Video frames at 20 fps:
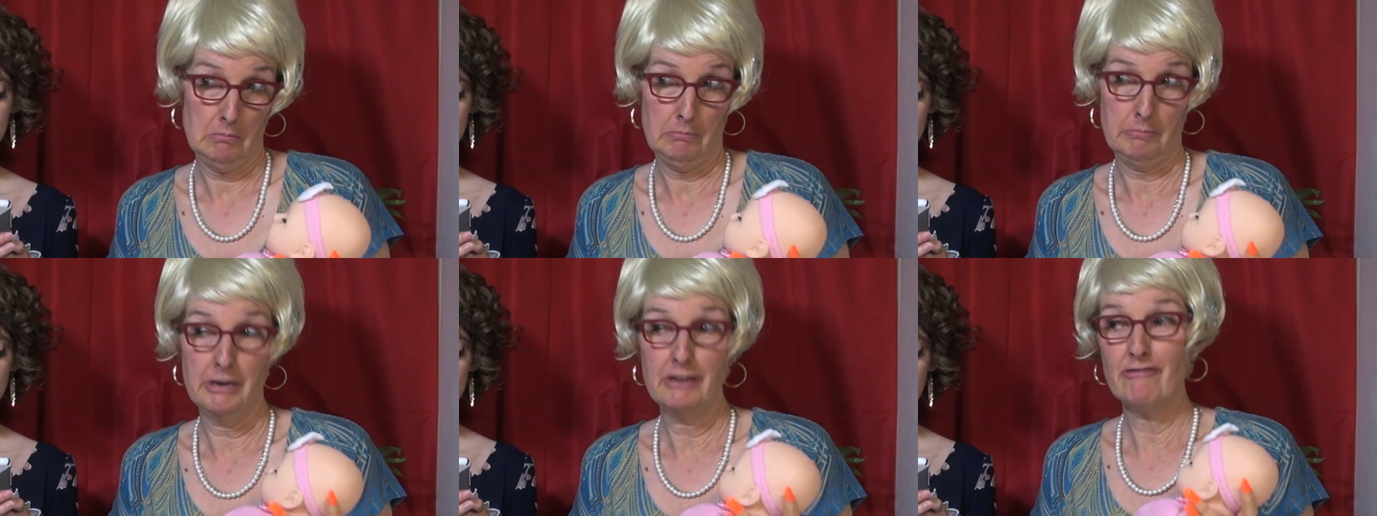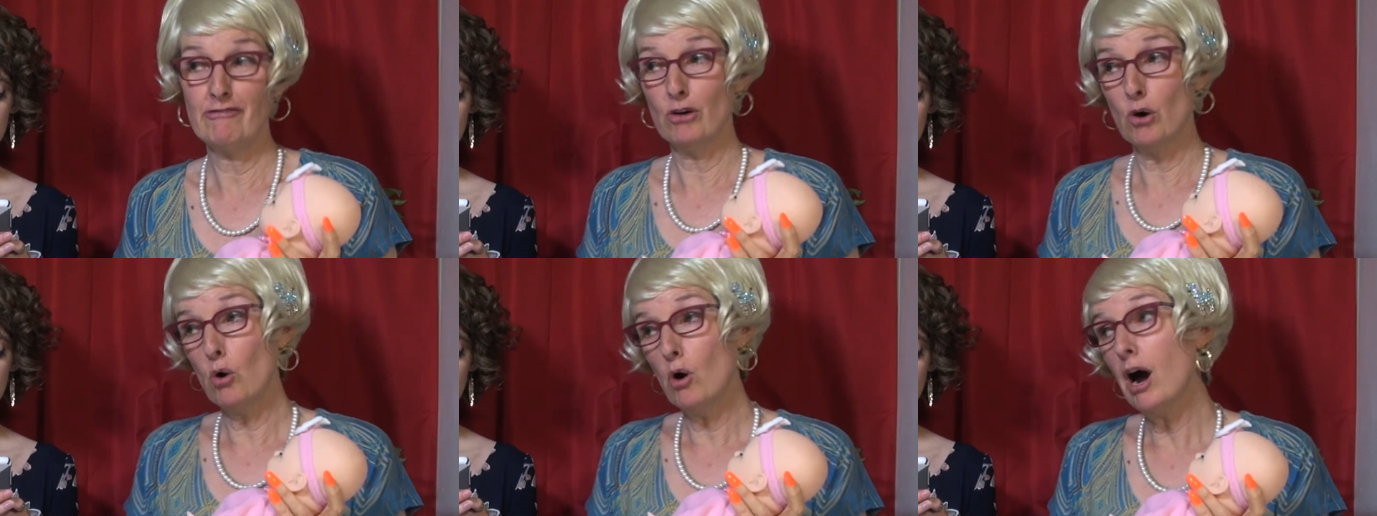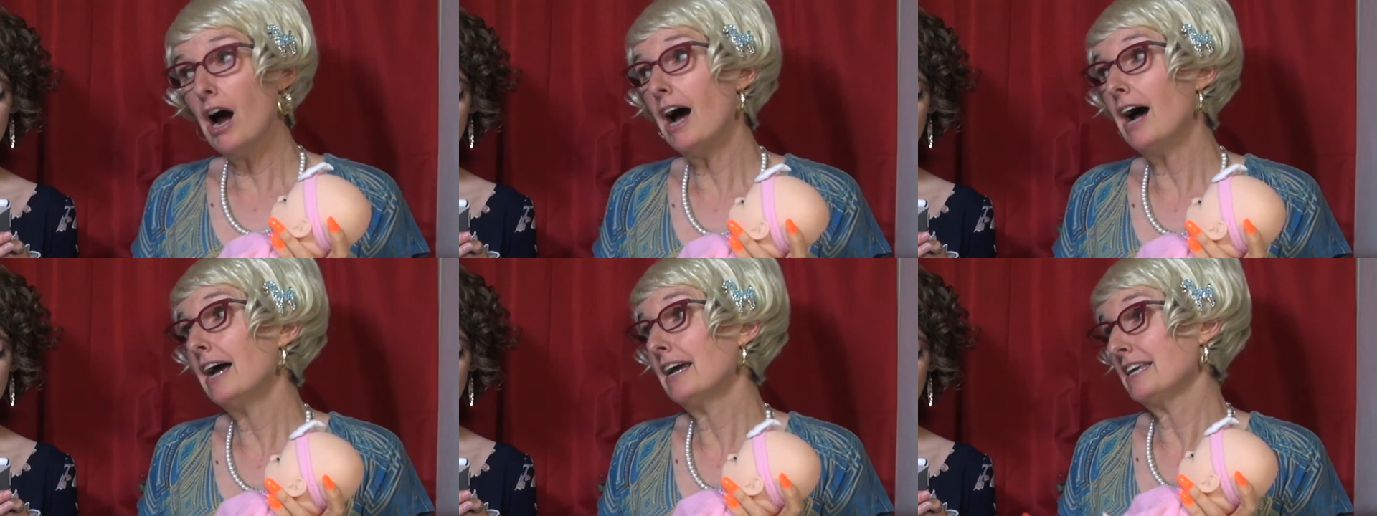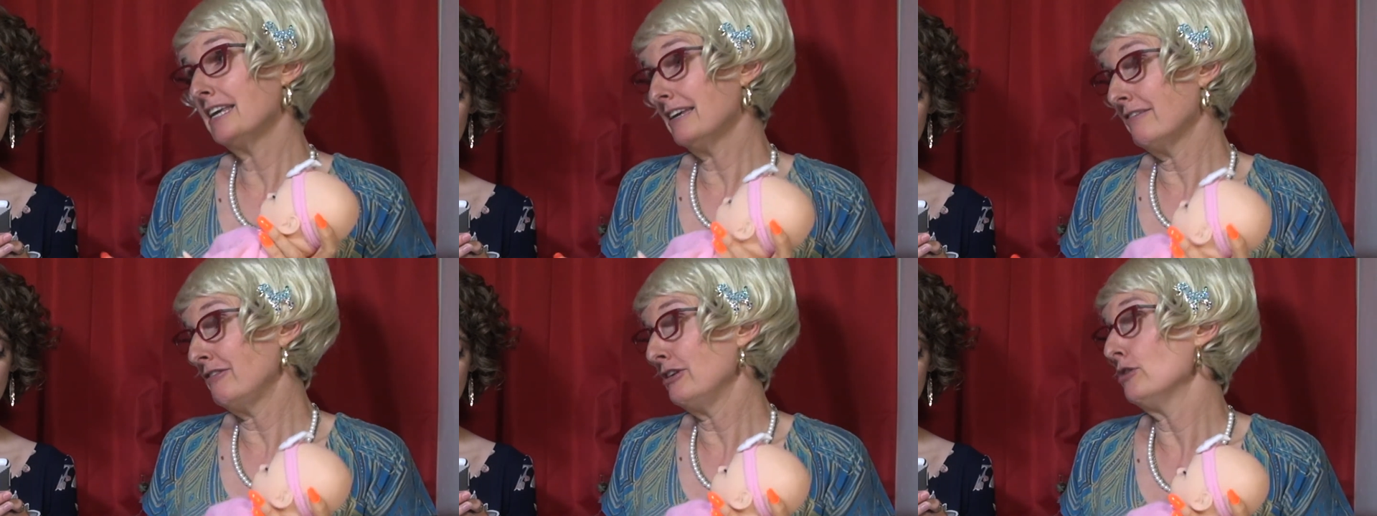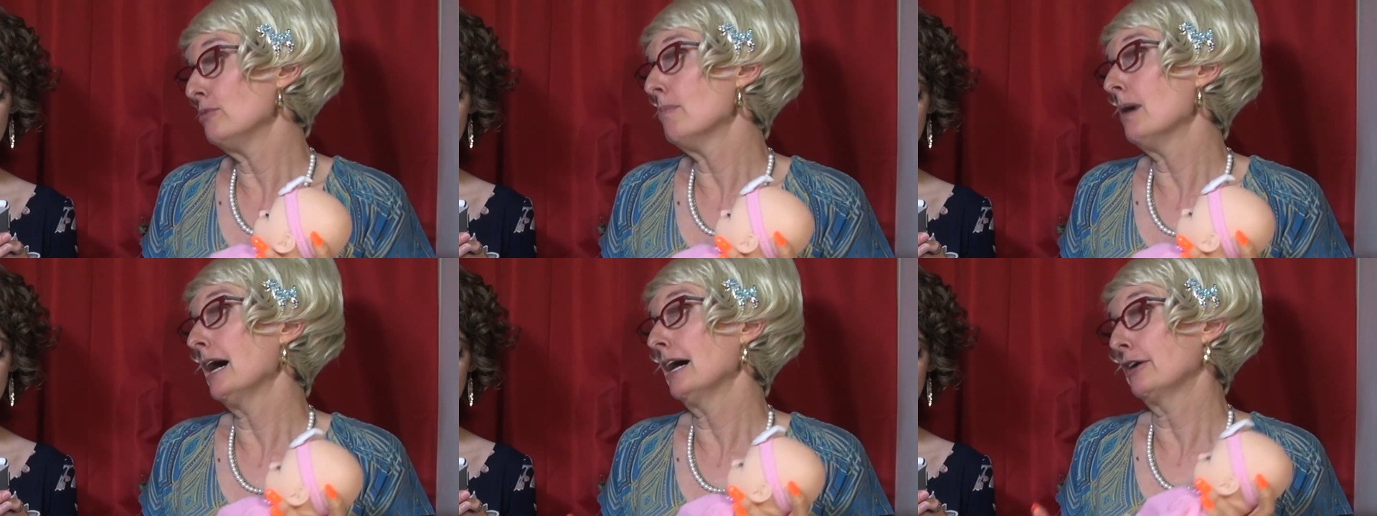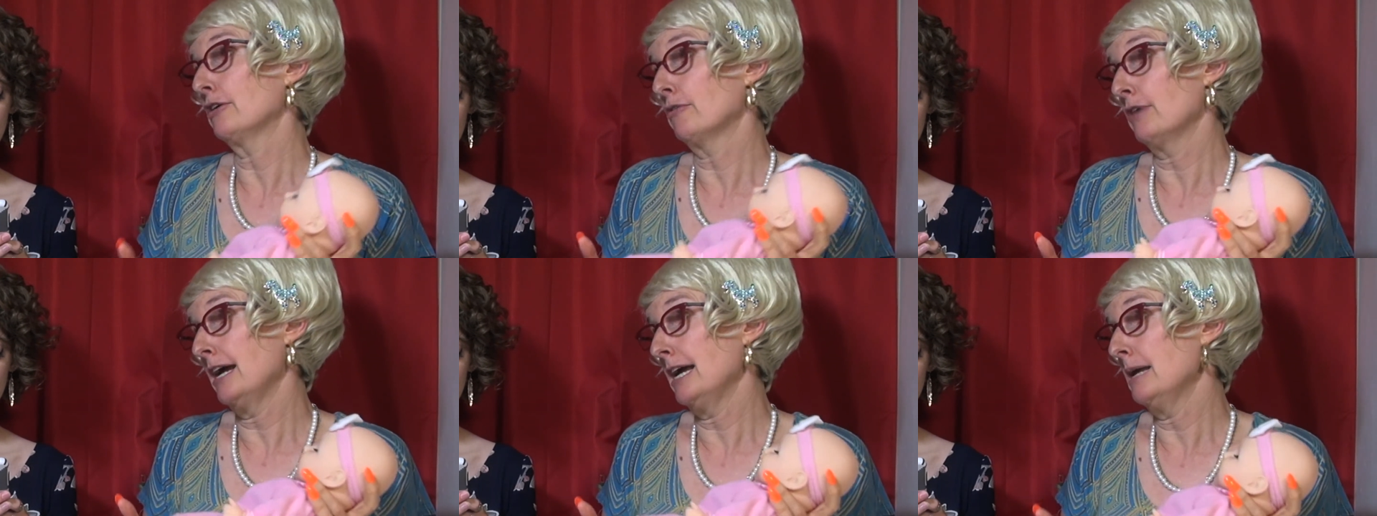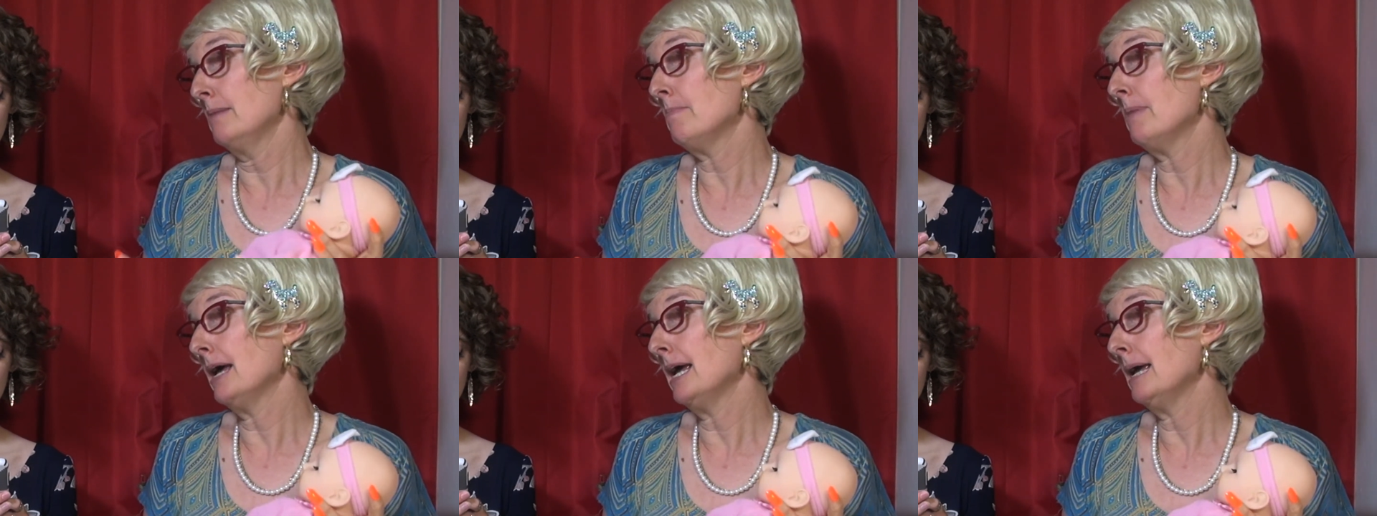before I give you my
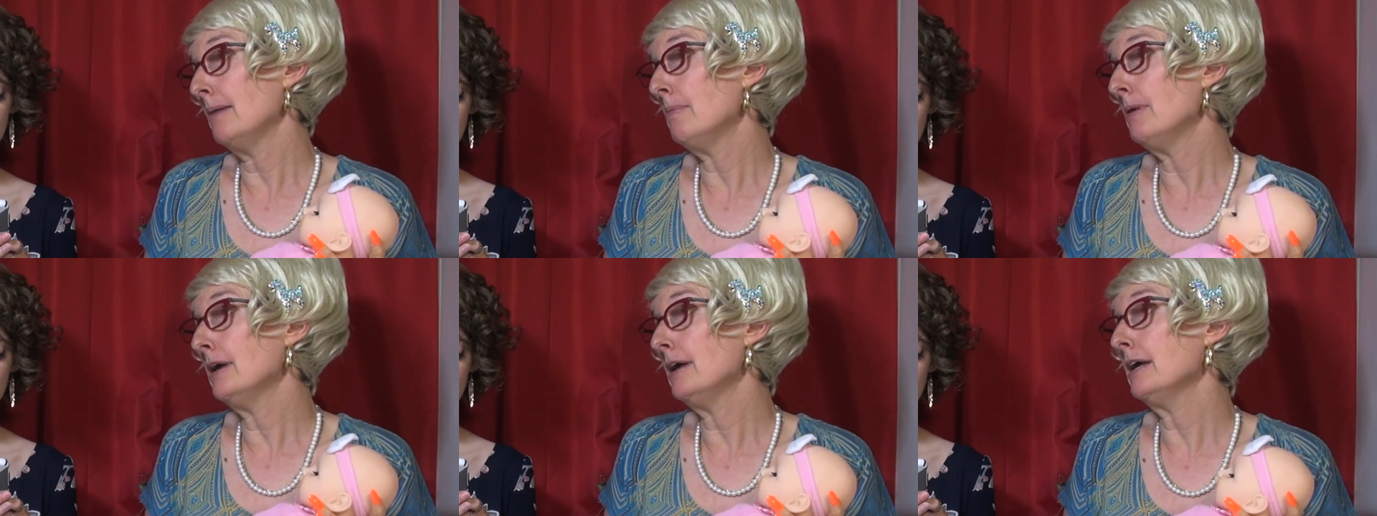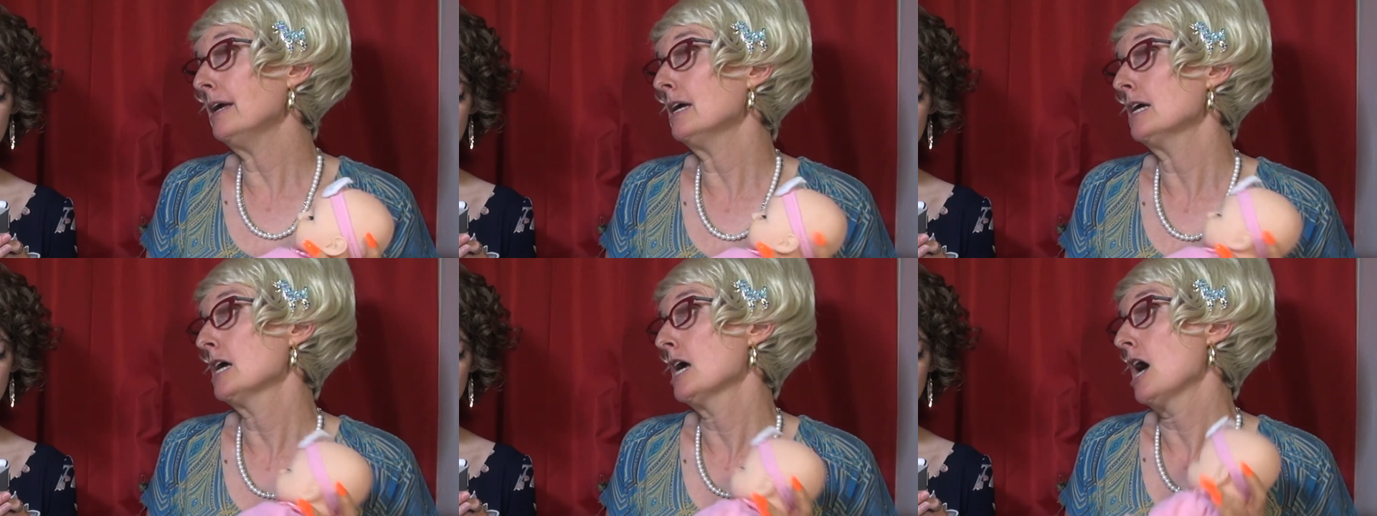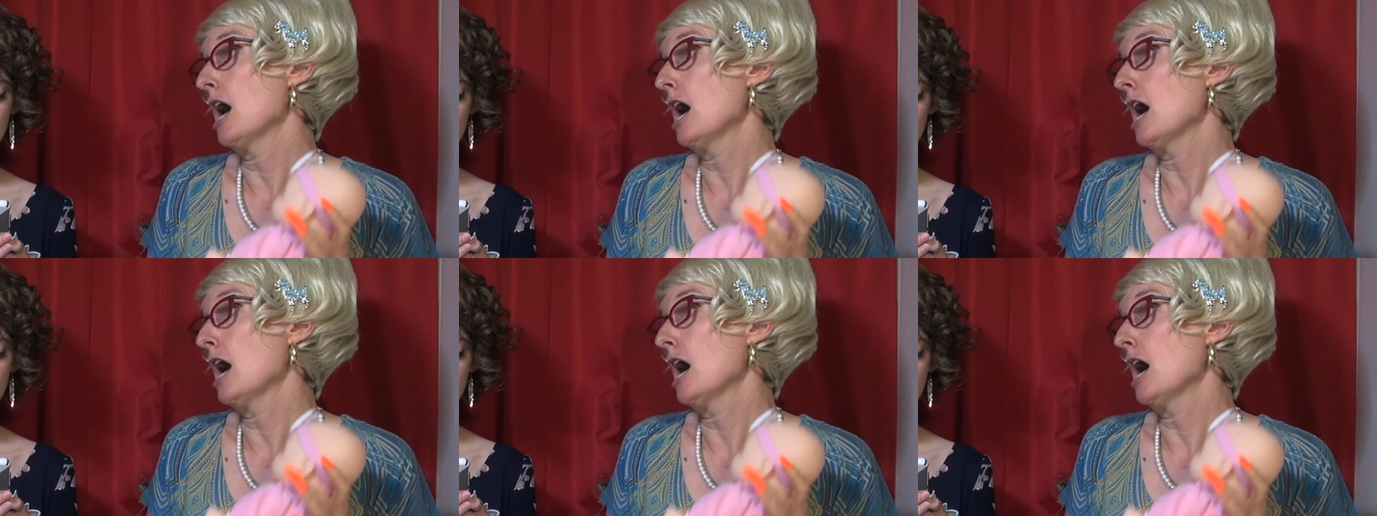grandbaby,